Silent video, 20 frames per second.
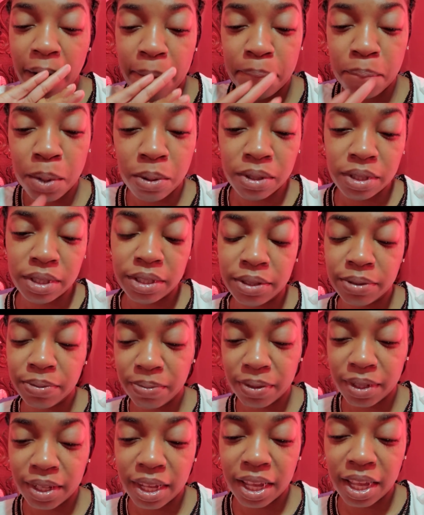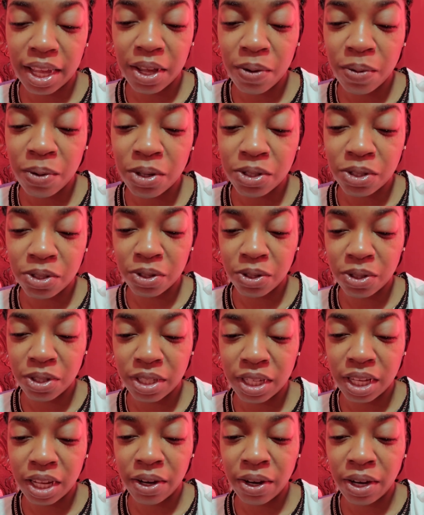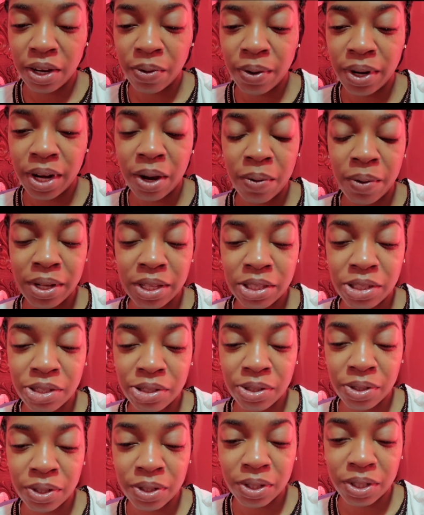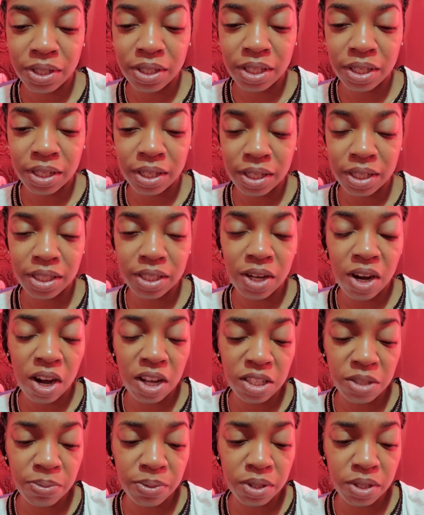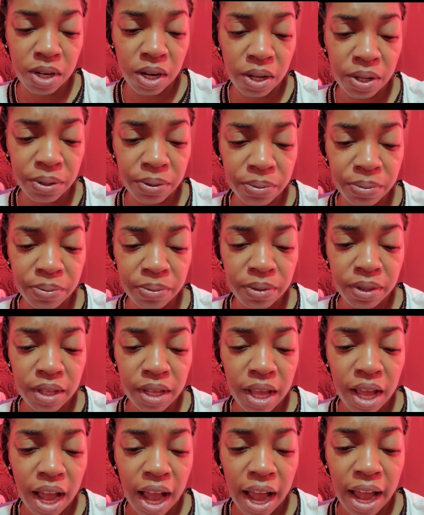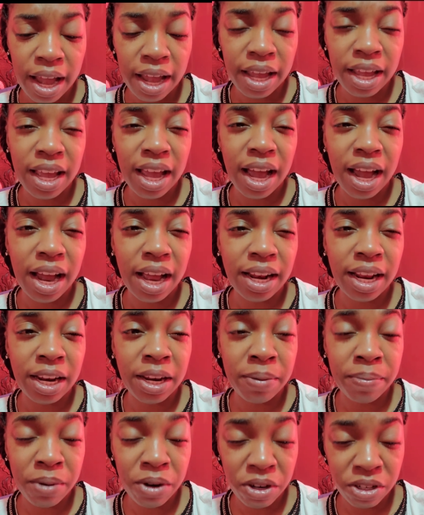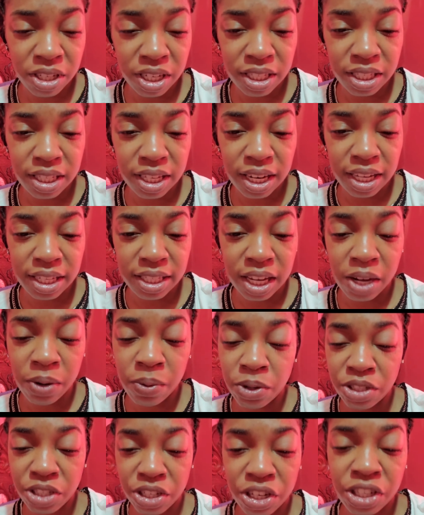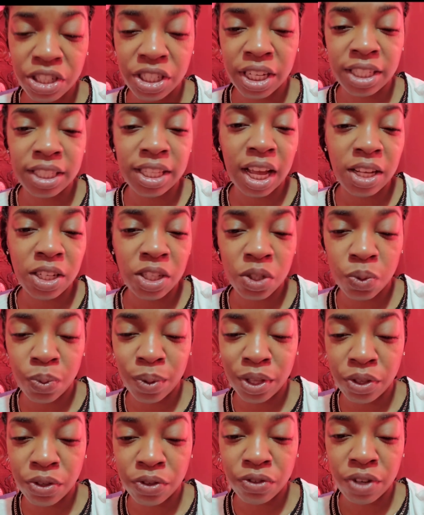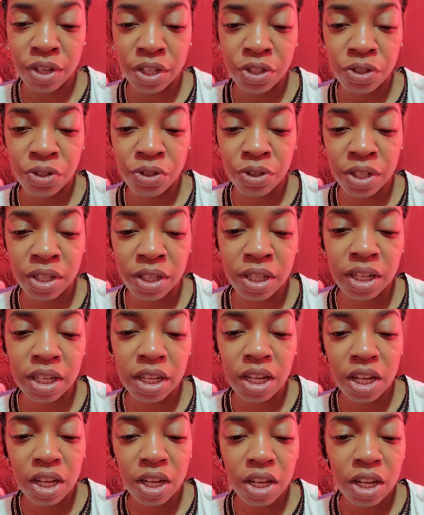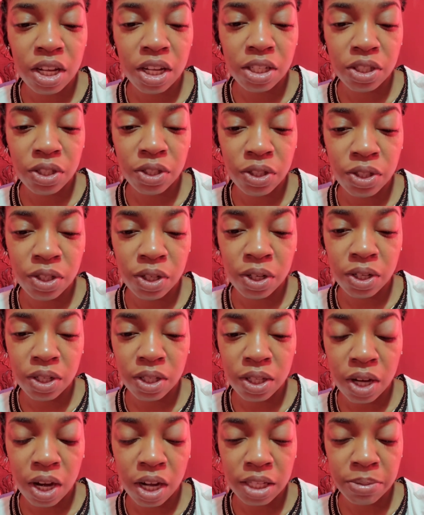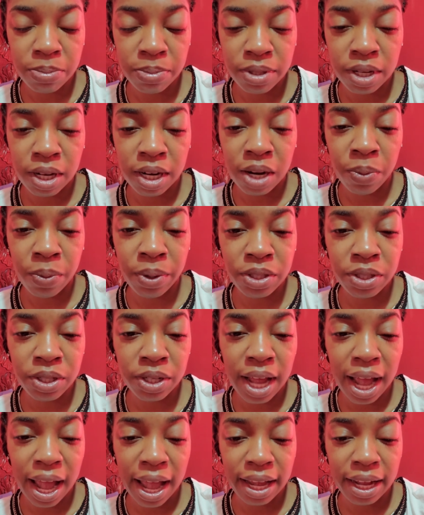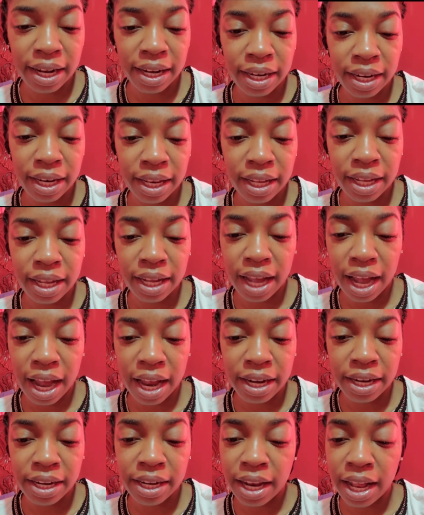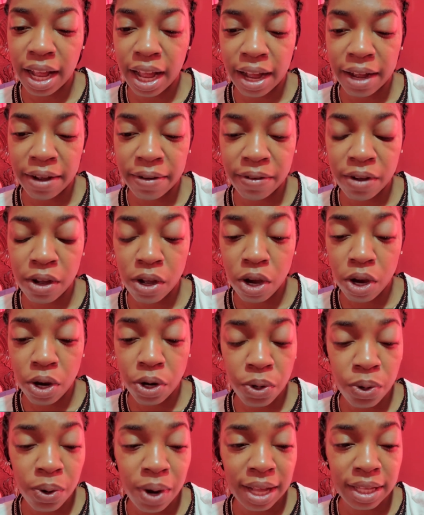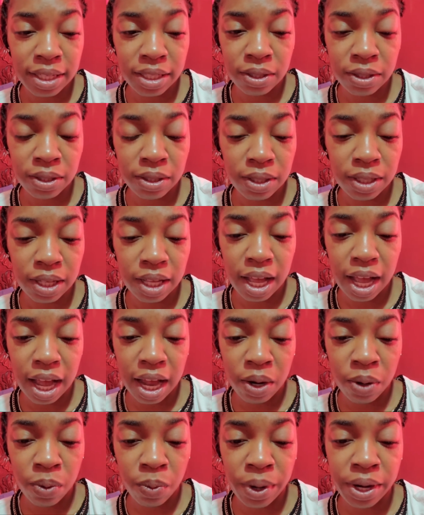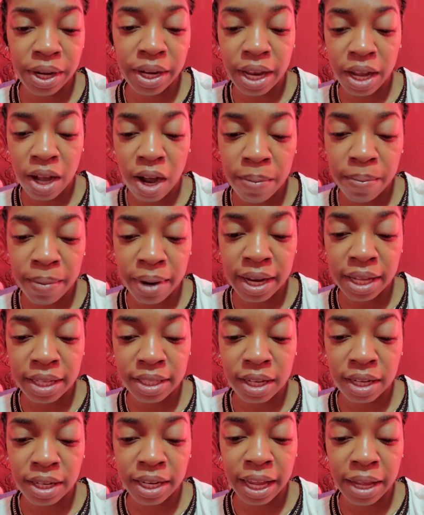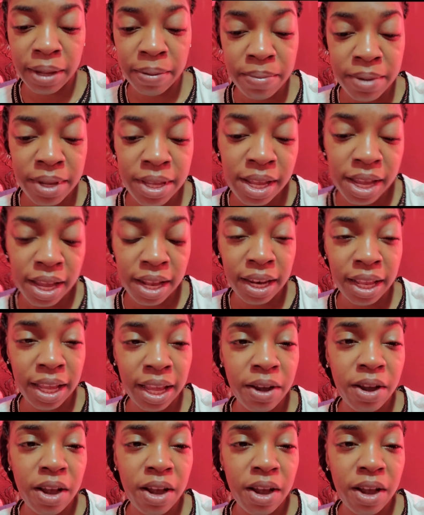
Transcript: but it was so scary. When I went to the hospital, I had an emergency letter. It was urgent. I just went straight through the hospital. I went to the eye clinic. I didn't have no hassle, and when they got my letter, they immediately